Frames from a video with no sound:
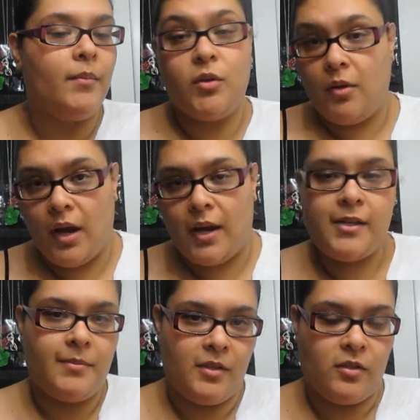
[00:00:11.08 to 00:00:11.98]
you
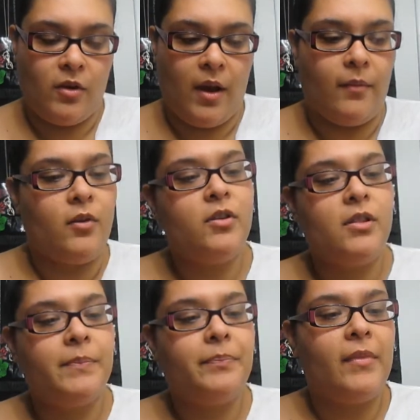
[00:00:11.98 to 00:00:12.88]
guys, my
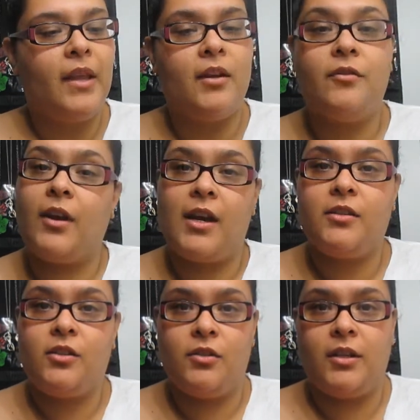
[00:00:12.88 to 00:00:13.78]
subscribers, and if you
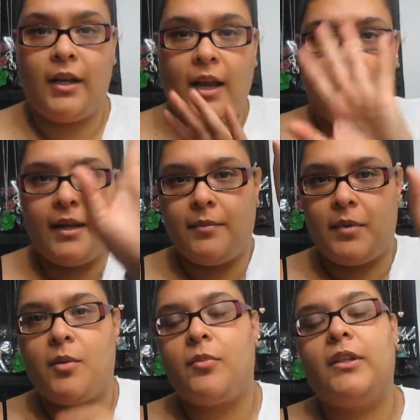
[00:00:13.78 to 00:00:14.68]
guys tune in, hi, I'm
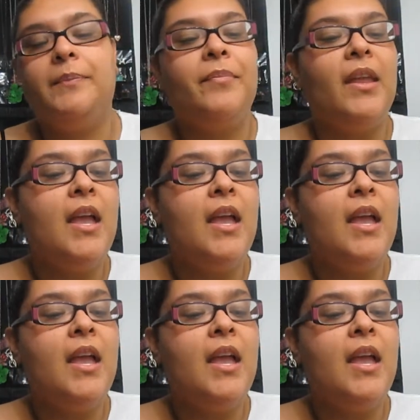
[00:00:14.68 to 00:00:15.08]
Kimberly.